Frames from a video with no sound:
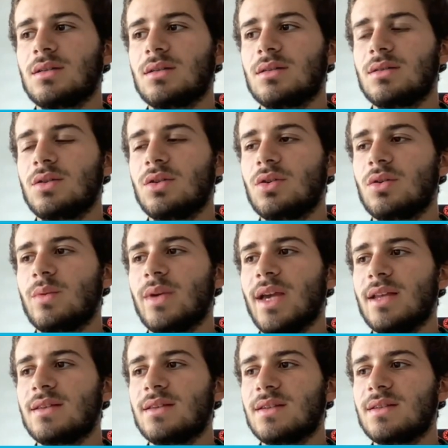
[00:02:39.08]
we
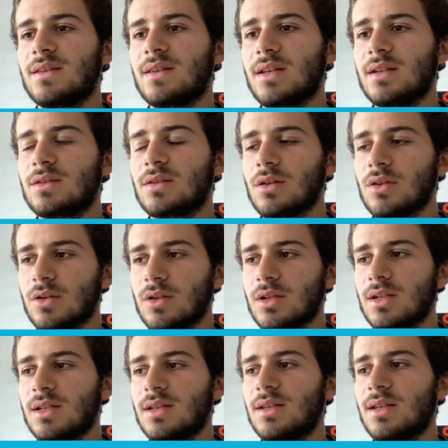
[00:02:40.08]
had this thing to
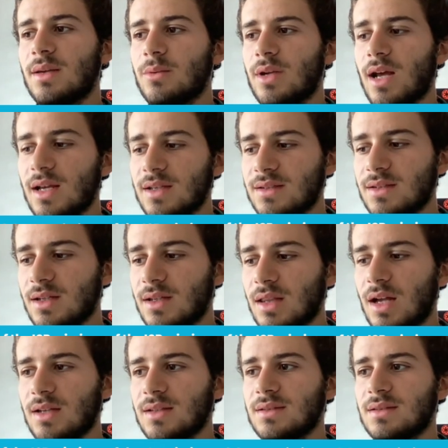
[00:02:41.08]
learn, and they would ask the
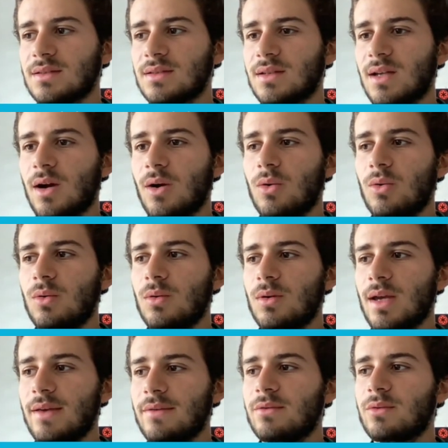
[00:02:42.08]
class how
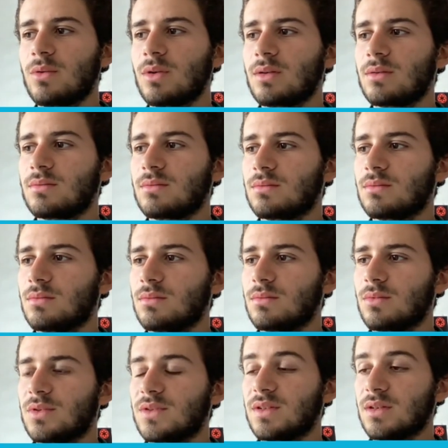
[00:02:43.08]
everyone
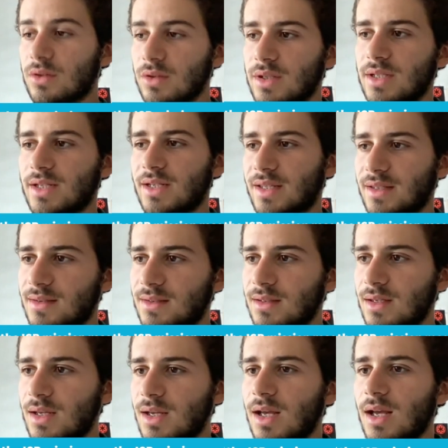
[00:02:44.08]
was learning it.
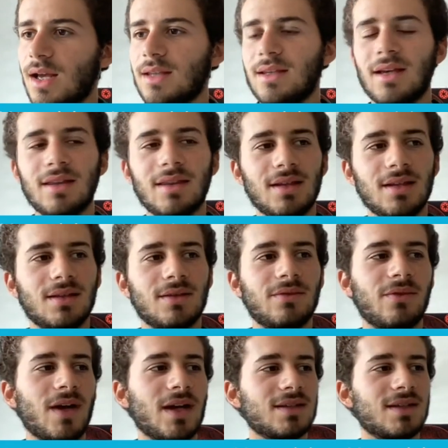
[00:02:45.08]
And I think the
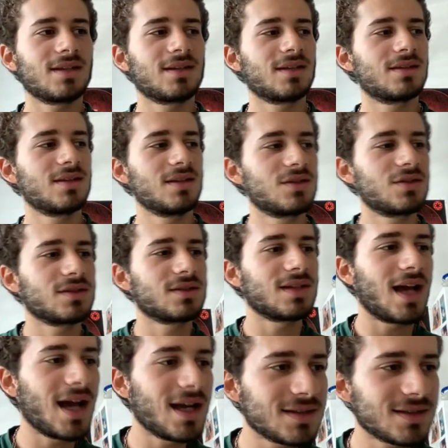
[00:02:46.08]
fact that the teacher is
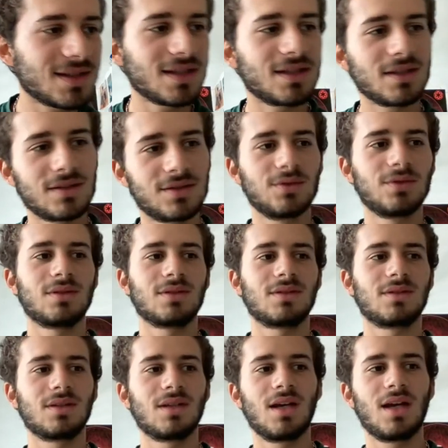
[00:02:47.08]
asking the
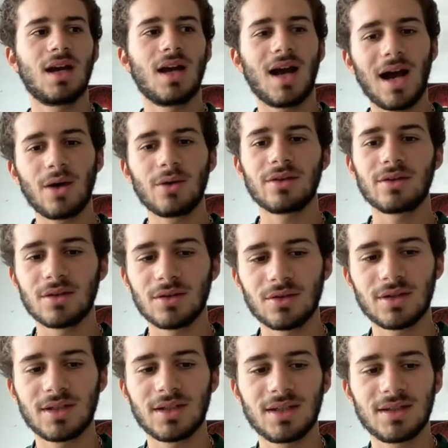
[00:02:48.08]
students how they're
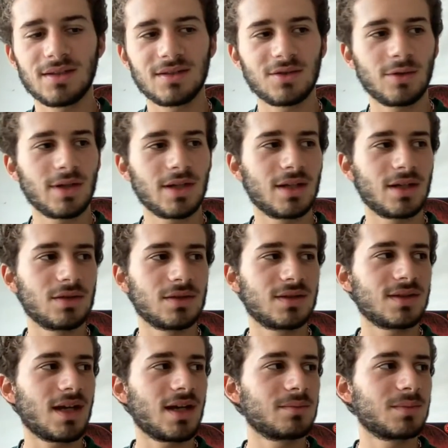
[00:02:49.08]
learning it is already a good
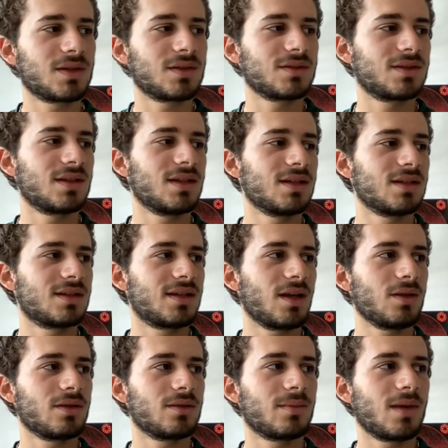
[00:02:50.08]
sign, because they didn't
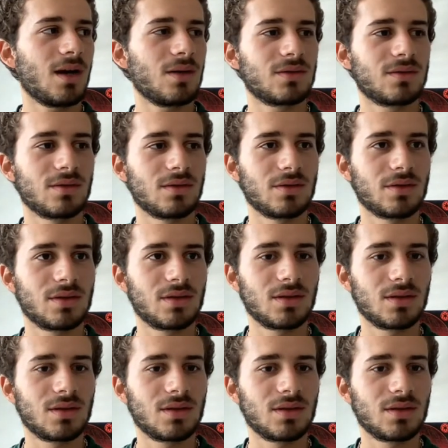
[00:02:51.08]
tell them how to learn.